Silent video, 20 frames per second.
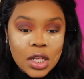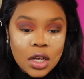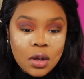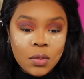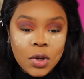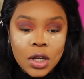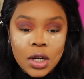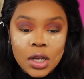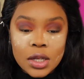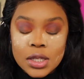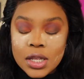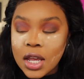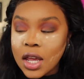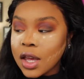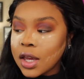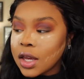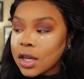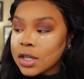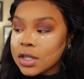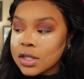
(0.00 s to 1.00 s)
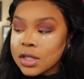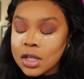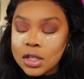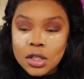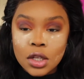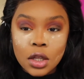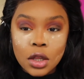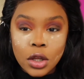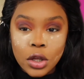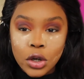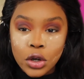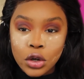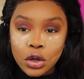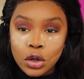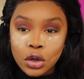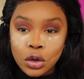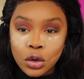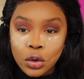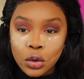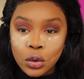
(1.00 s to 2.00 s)
thing I'm gonna take is this glitter
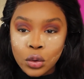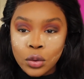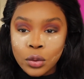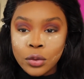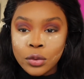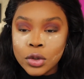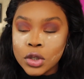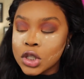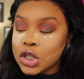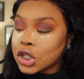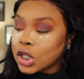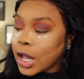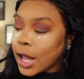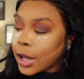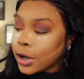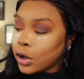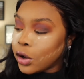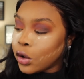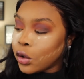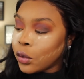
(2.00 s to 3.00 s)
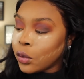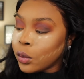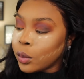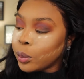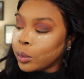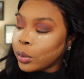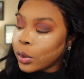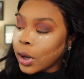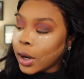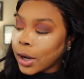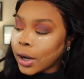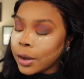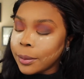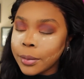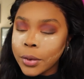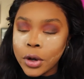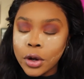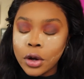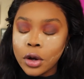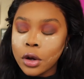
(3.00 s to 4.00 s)
glue shadow
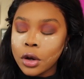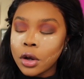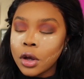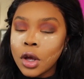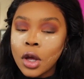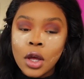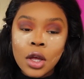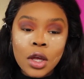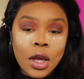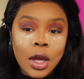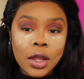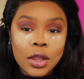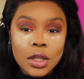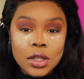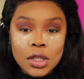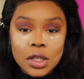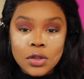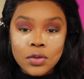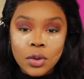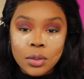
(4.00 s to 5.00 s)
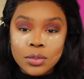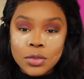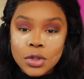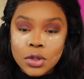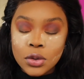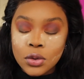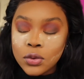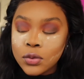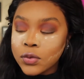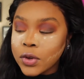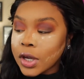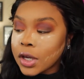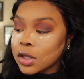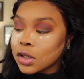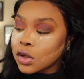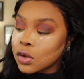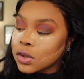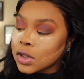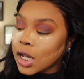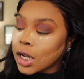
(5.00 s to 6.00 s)
primer, and this is from Too
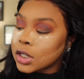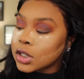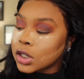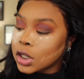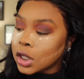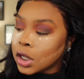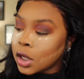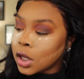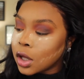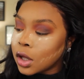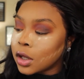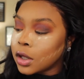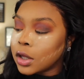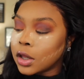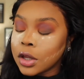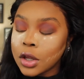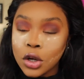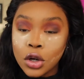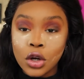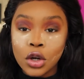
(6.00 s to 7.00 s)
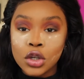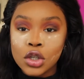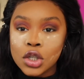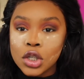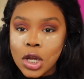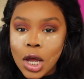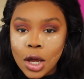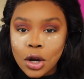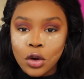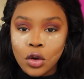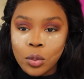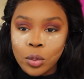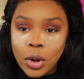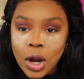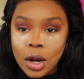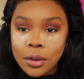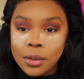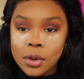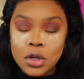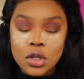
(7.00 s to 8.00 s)
Faced. So it's actually a glitter shadow
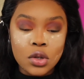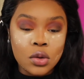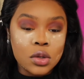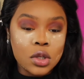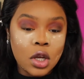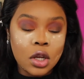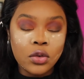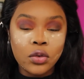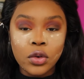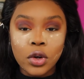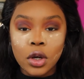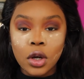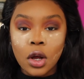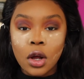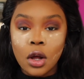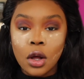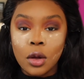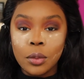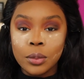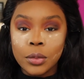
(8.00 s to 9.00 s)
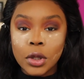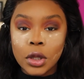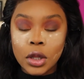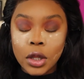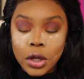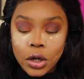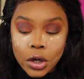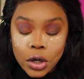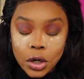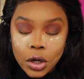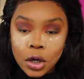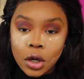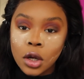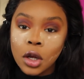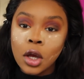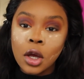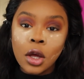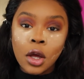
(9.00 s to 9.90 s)
primer, so it's good for glitter,